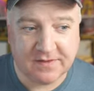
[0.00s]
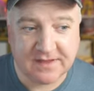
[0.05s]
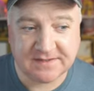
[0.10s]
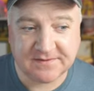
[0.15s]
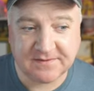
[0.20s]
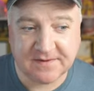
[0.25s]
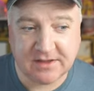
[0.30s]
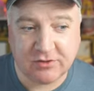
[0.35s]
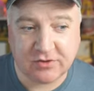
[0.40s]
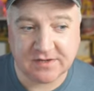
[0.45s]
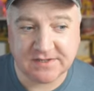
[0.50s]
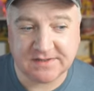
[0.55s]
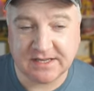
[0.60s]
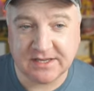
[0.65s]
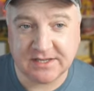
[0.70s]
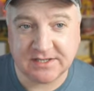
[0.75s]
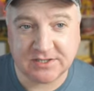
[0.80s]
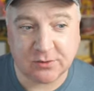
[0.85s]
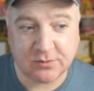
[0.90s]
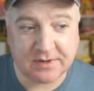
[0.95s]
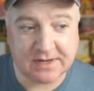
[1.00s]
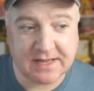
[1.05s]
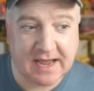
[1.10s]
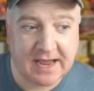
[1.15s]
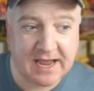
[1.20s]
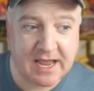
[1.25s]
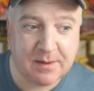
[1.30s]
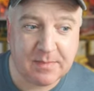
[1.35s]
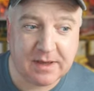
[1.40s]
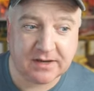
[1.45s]
This features the Sony
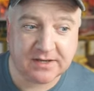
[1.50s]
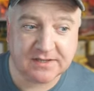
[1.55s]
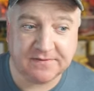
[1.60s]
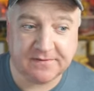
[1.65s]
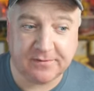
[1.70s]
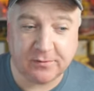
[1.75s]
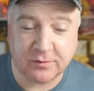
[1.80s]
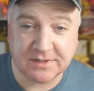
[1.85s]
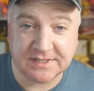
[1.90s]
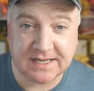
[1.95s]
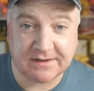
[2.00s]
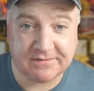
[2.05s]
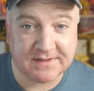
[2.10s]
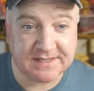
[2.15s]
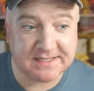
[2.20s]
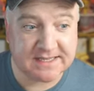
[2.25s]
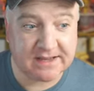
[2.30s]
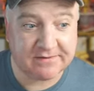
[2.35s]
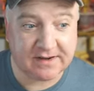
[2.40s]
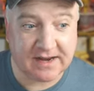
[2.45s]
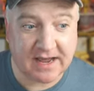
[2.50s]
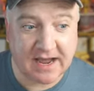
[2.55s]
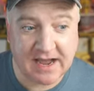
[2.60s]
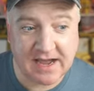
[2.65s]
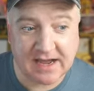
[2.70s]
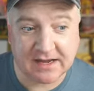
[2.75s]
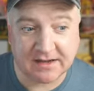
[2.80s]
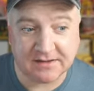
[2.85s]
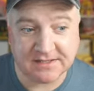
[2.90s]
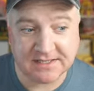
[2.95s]

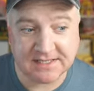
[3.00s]
IMX477R